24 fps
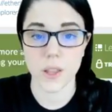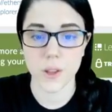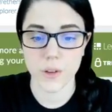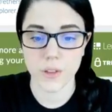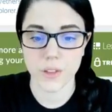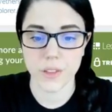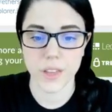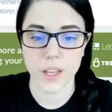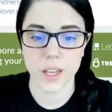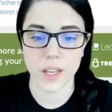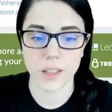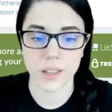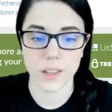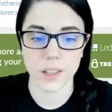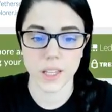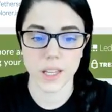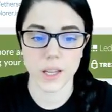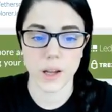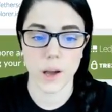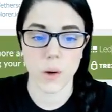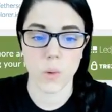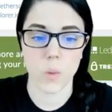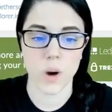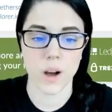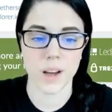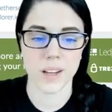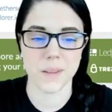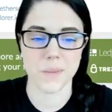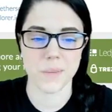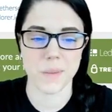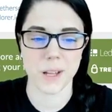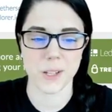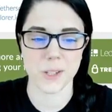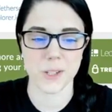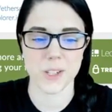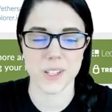The other thing that I
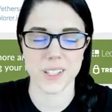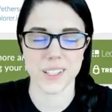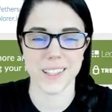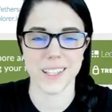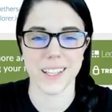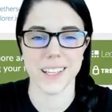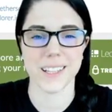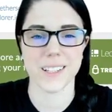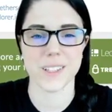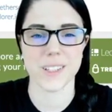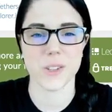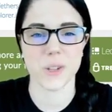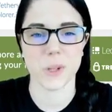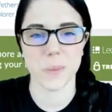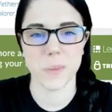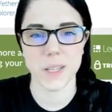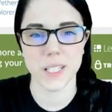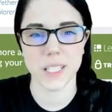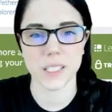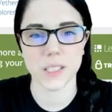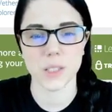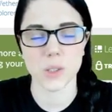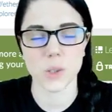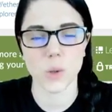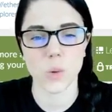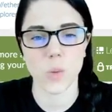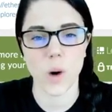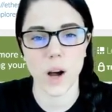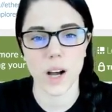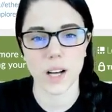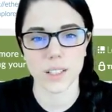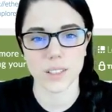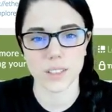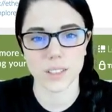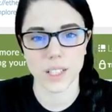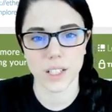want to mention that it took me a
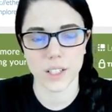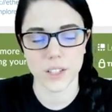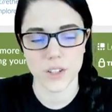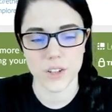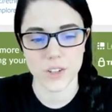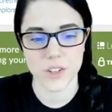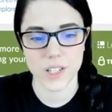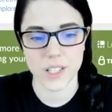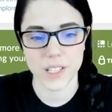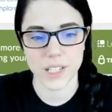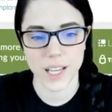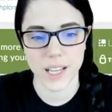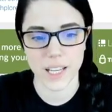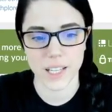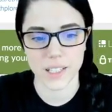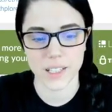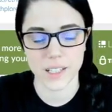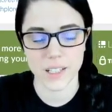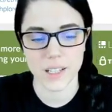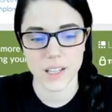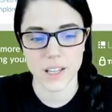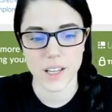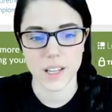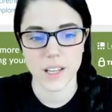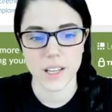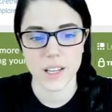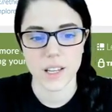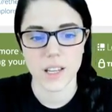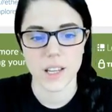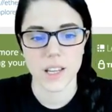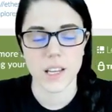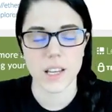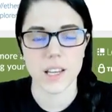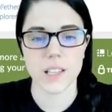little while to understand